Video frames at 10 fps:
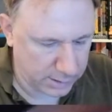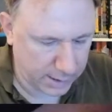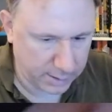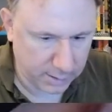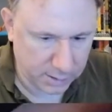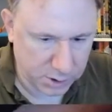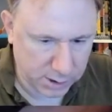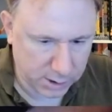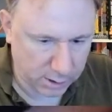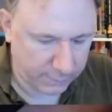are together, and there's
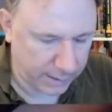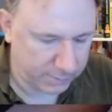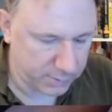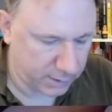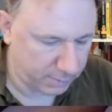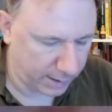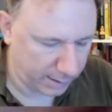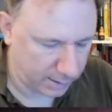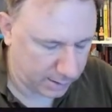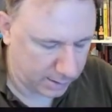just an overlap between the
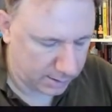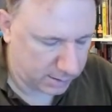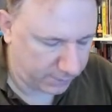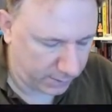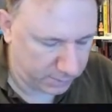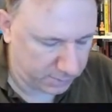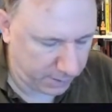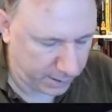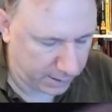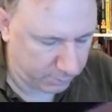black. So if I were to
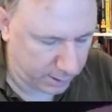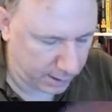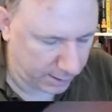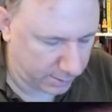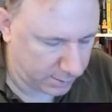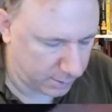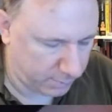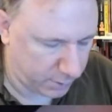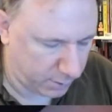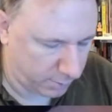peg the woolly hat under the
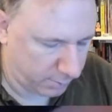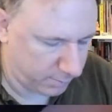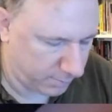blue,